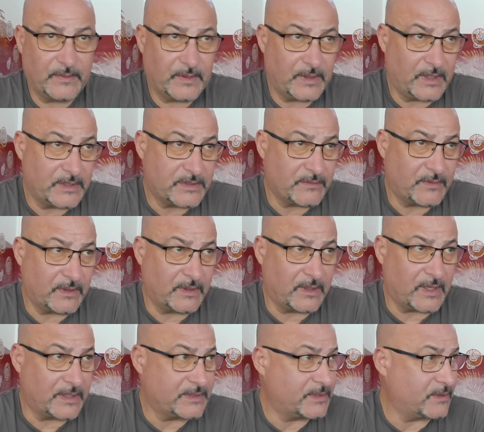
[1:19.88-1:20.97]
It's a really
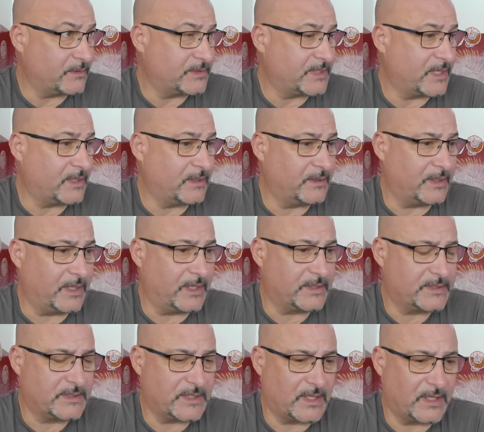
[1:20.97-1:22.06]
nice hotel.
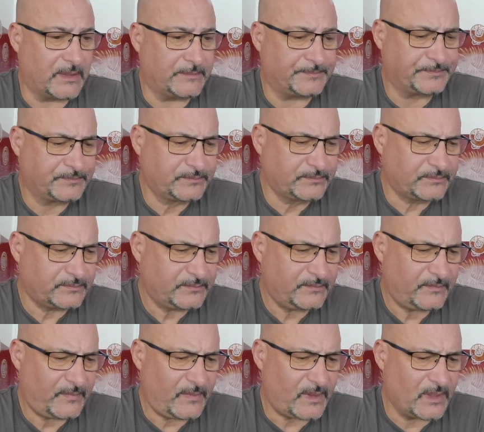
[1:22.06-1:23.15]
It's
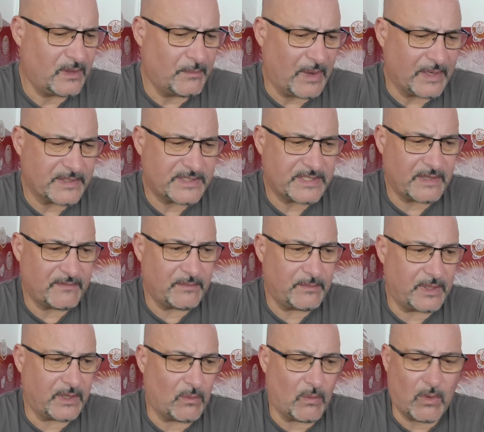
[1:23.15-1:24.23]
about a
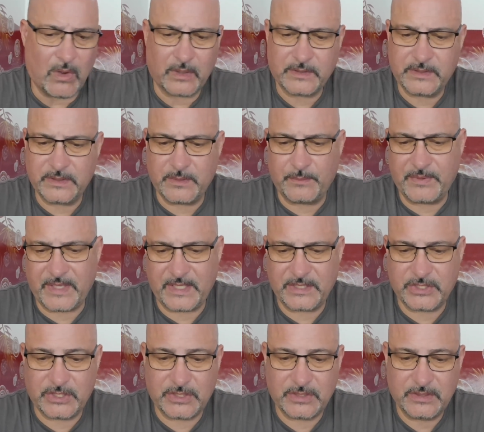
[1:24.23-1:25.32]
7-minute walk to the
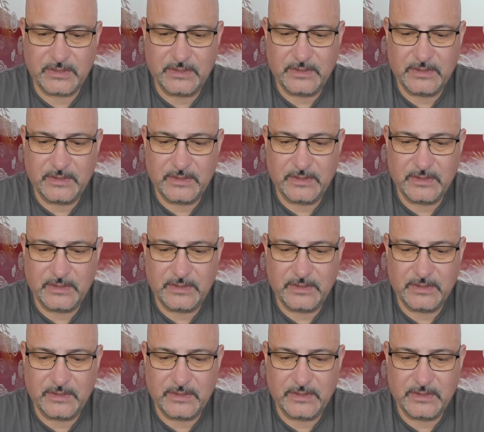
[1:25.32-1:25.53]
beach.